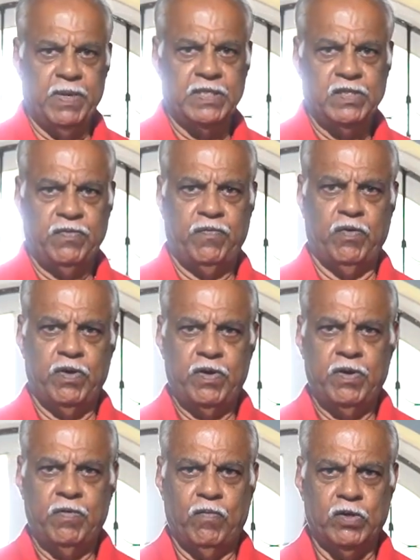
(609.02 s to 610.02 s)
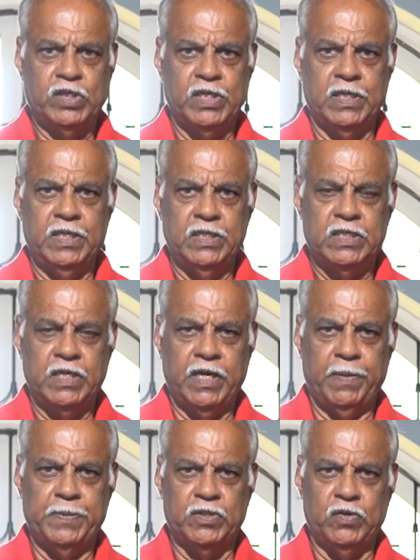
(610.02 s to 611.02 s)
much for watching this
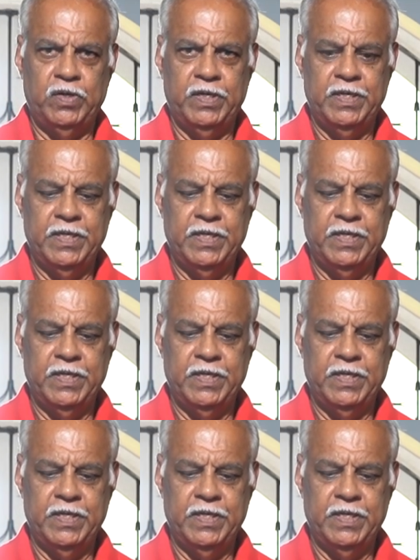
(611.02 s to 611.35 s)
episode,